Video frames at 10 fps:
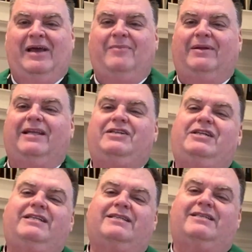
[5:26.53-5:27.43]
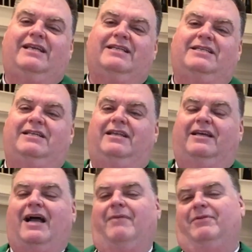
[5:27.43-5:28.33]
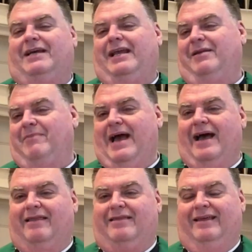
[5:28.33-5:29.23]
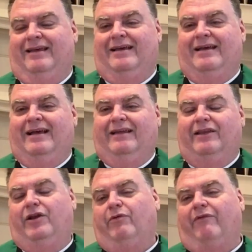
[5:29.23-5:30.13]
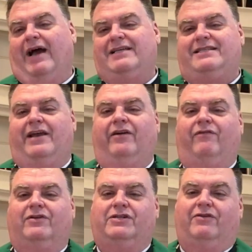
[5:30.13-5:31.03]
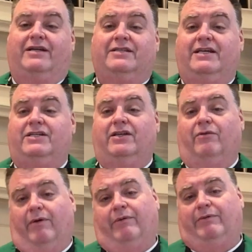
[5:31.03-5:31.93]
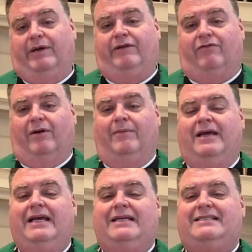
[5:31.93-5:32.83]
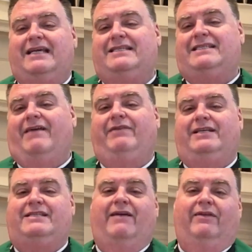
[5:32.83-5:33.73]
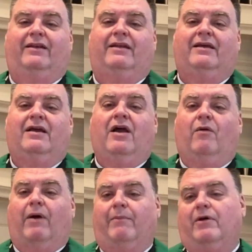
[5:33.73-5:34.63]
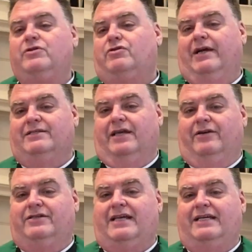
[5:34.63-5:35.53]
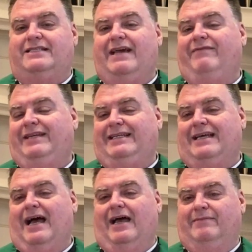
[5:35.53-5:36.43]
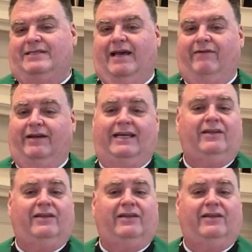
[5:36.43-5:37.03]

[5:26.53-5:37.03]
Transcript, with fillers: But then Jesus gets into the complicated math. The New Revised Standard Version translation, the one we read from, says 77, while most translators say 70 times 7.